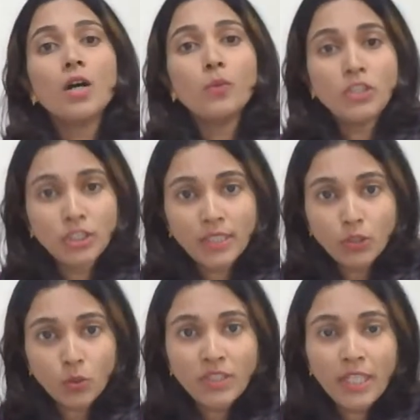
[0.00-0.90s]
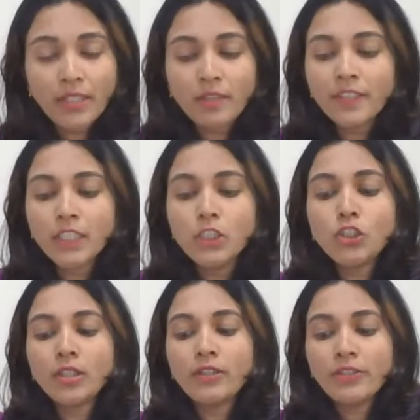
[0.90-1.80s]
which is associated with
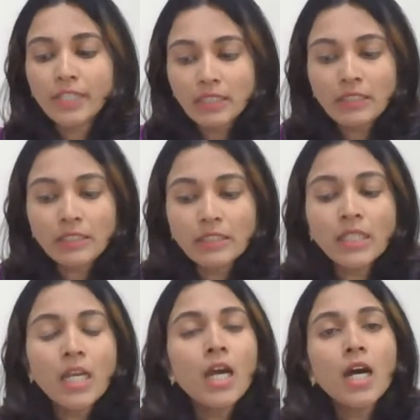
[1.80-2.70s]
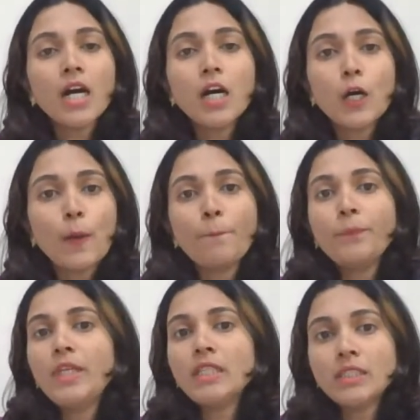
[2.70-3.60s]
insulin resistance,
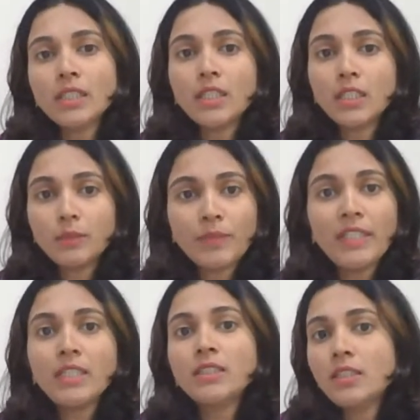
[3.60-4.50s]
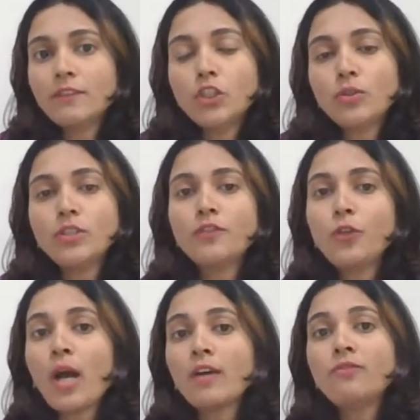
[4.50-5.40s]
these in these individuals, if
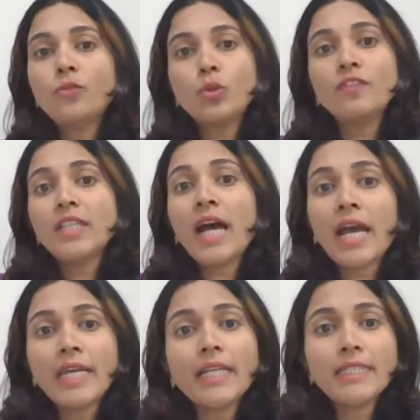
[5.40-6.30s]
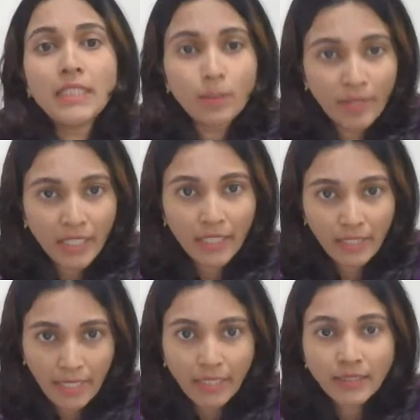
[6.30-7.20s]
you have food with a high glycemic
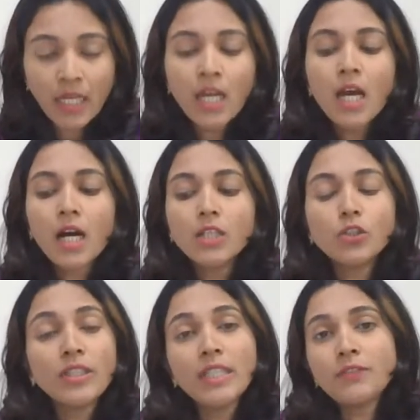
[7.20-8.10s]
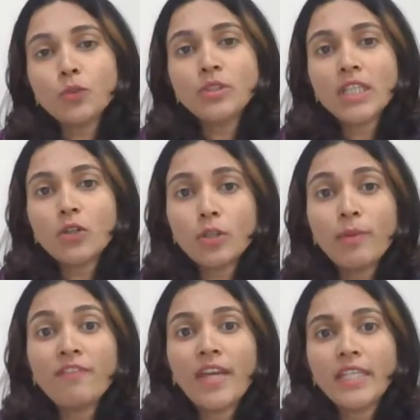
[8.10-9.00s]
index, so these foods are going to
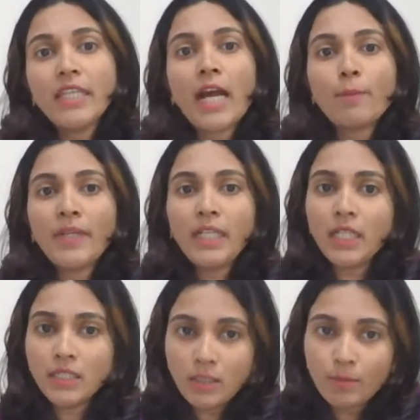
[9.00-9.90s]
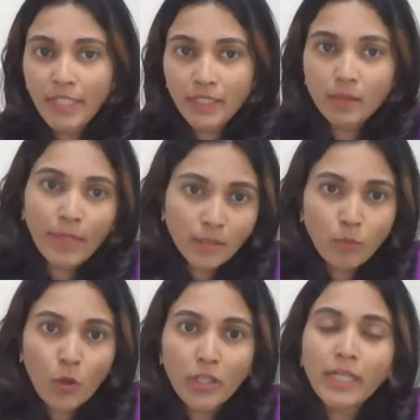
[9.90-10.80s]
be very rapidly assimilated by the
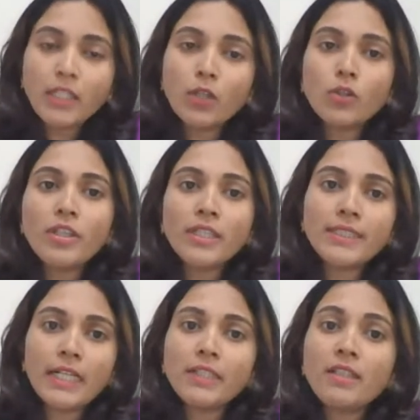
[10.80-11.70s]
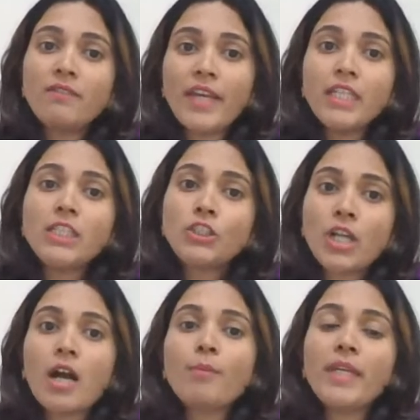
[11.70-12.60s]
body, and they're going to result in a very
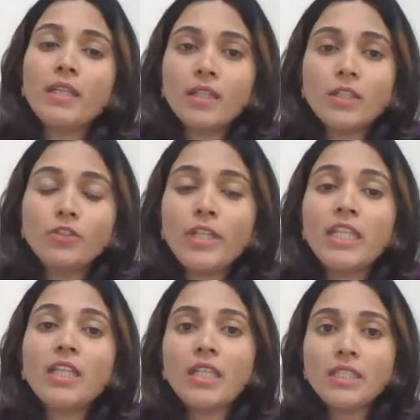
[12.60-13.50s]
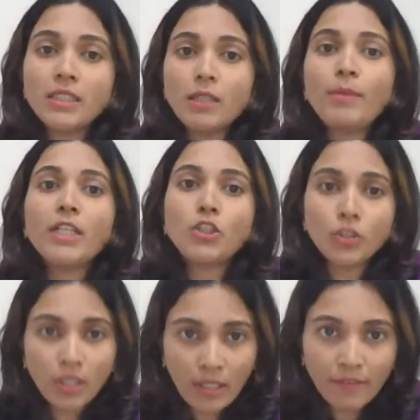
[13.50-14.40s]
sharp, increase in the blood
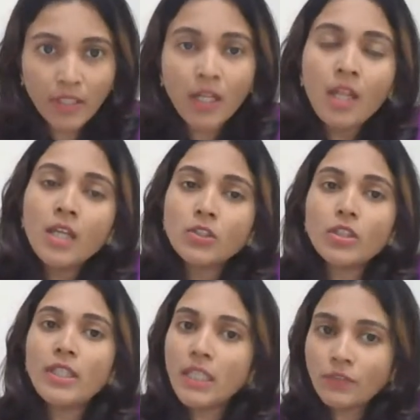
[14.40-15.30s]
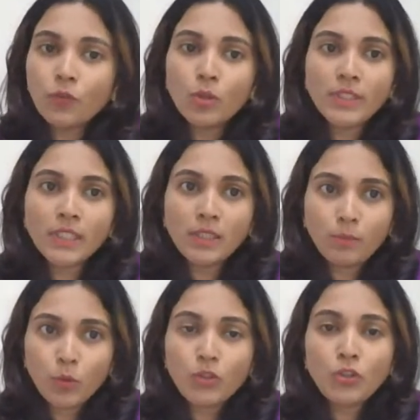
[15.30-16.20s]
sugar level. So, these foods are
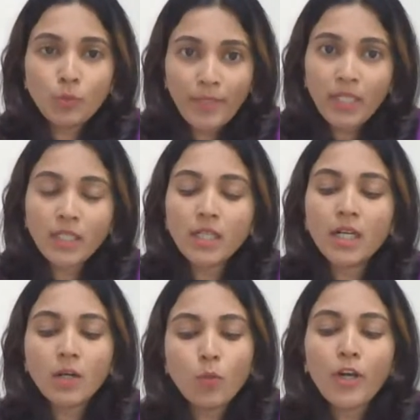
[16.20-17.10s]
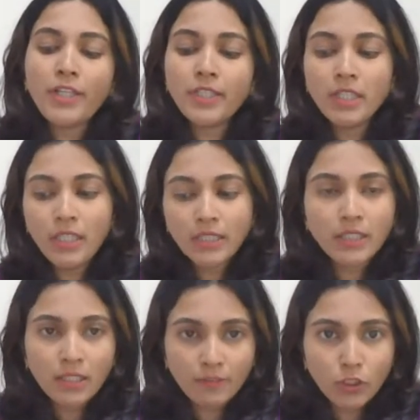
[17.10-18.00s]
supposed to be avoided in these
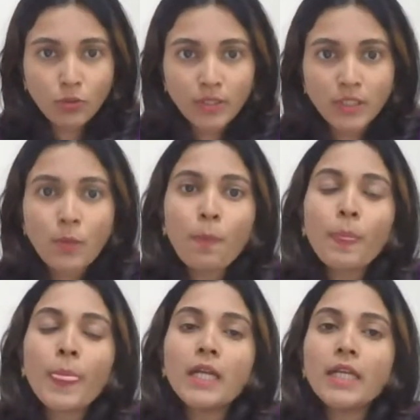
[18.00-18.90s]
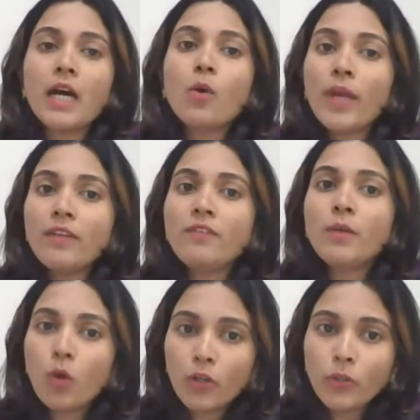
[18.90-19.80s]
individuals. Now, when we
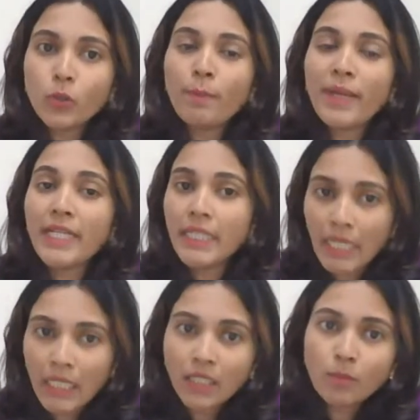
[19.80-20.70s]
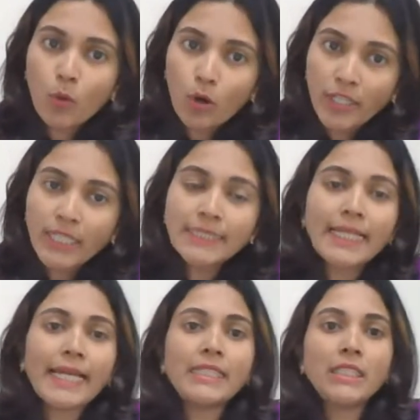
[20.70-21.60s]
want to maintain the body's
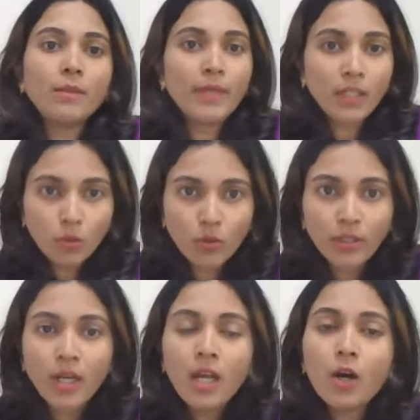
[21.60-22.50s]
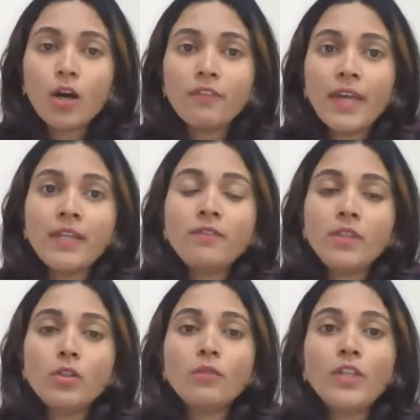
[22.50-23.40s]
glycemic load, or when
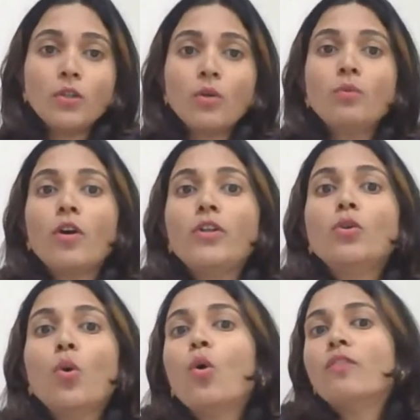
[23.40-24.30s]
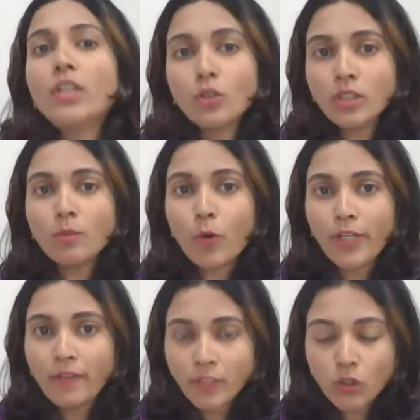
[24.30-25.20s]
we don't want to overload the
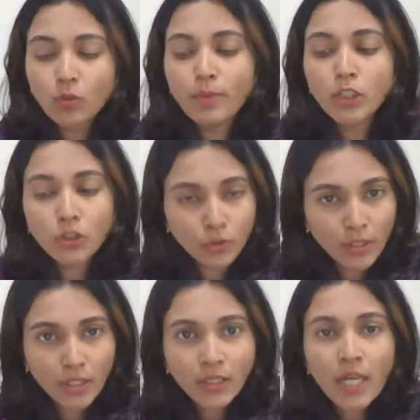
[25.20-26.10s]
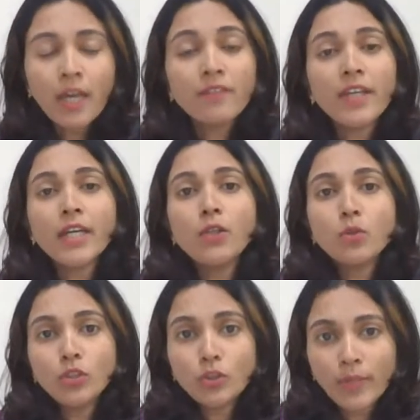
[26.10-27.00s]
body with too much sugars, we are
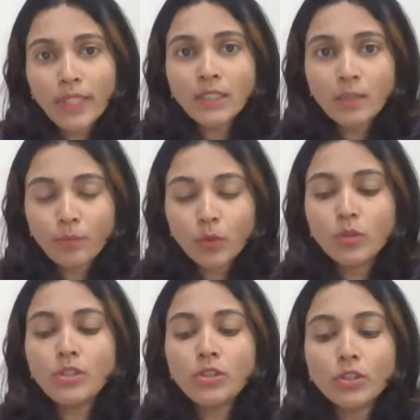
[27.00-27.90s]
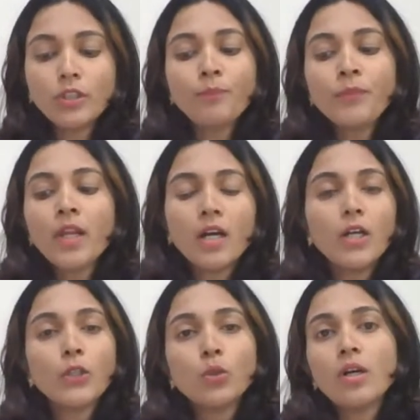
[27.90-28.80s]
usually supposed to
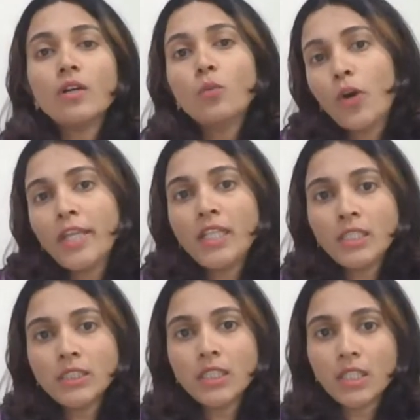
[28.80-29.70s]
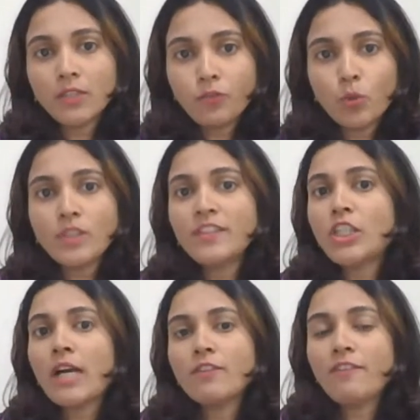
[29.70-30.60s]
avoid these foods which
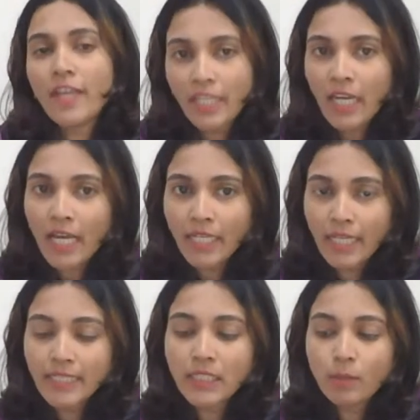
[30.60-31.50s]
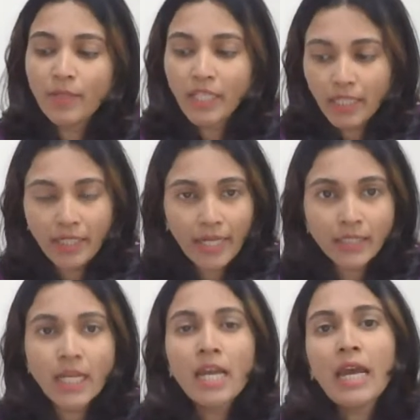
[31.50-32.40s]
have a very high glycemic index,
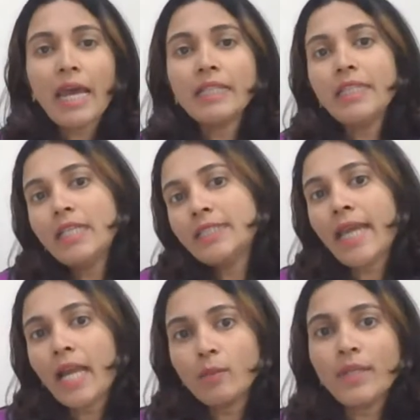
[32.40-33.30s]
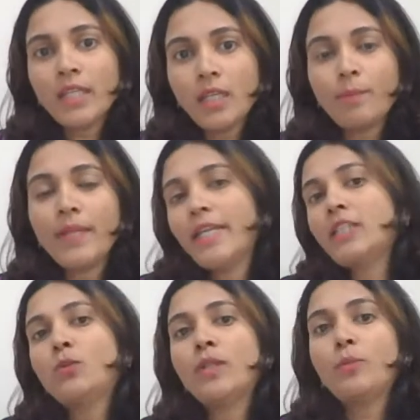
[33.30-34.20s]
and these can be
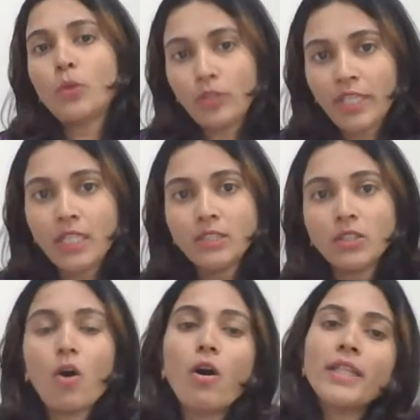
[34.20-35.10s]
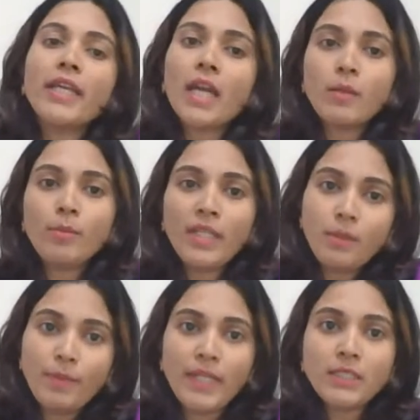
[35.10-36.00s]
replaced with proteins, or they can be
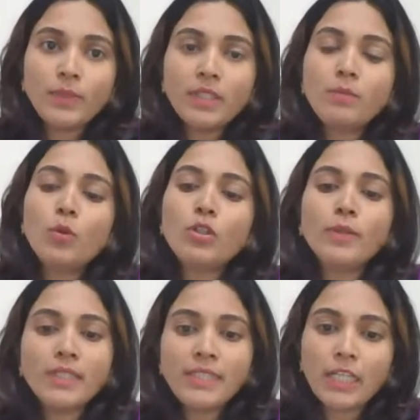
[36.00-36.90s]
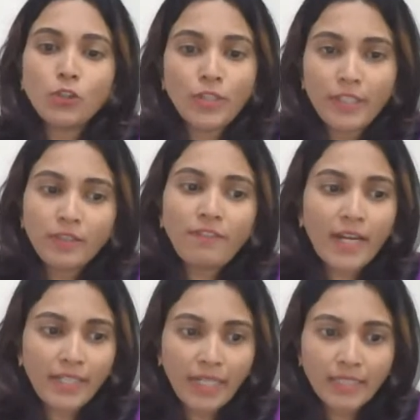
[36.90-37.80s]
replaced with the monounsaturated
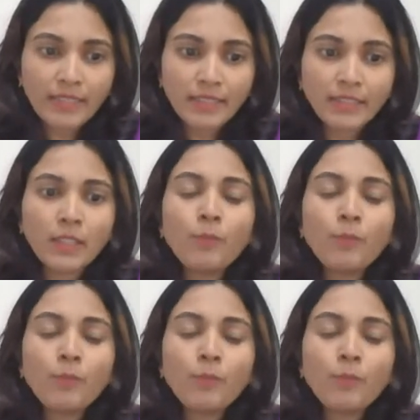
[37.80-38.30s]
fatty acids.